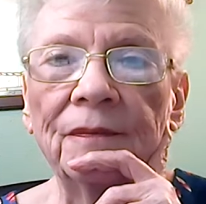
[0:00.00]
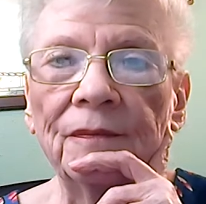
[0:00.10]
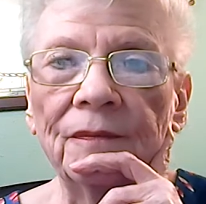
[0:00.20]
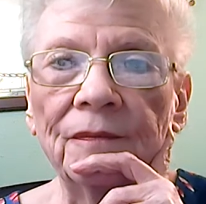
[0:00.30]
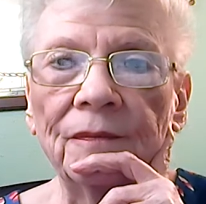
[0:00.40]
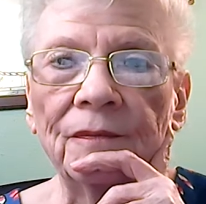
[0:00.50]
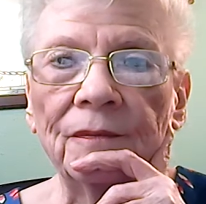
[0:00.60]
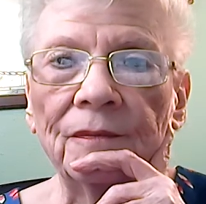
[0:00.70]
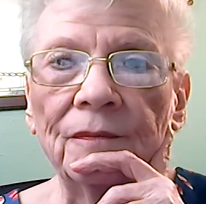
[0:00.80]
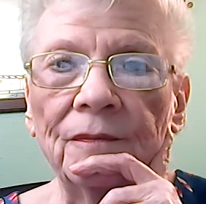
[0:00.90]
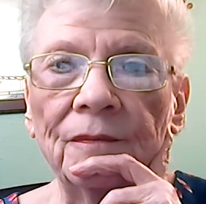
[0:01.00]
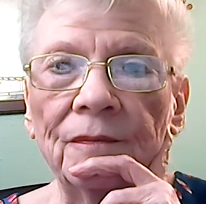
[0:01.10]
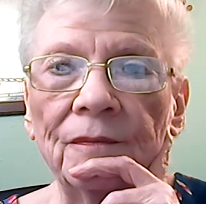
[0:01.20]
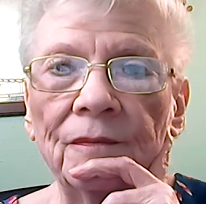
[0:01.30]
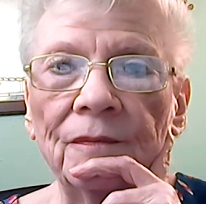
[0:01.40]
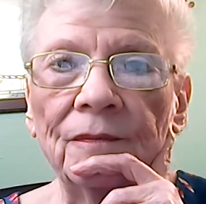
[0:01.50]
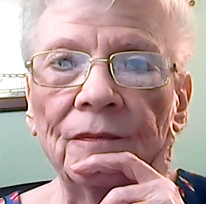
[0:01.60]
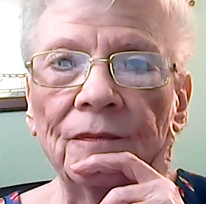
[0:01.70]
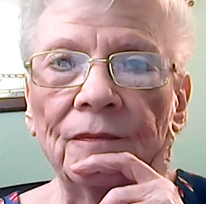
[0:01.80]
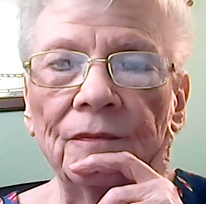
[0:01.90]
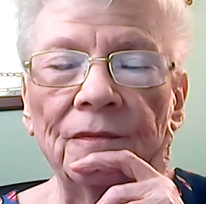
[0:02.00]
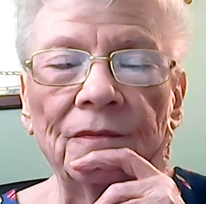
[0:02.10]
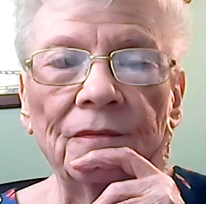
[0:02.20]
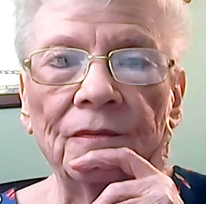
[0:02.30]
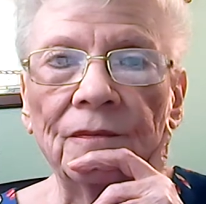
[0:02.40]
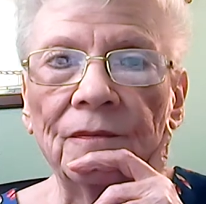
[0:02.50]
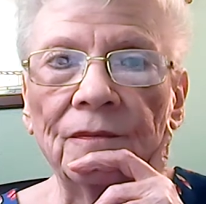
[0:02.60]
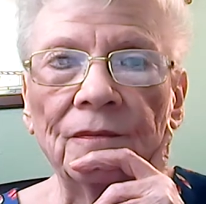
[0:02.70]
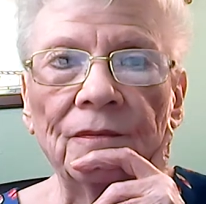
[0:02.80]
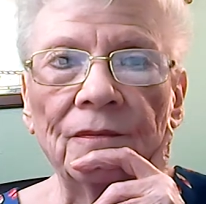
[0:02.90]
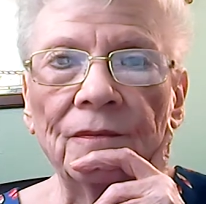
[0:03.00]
(silence)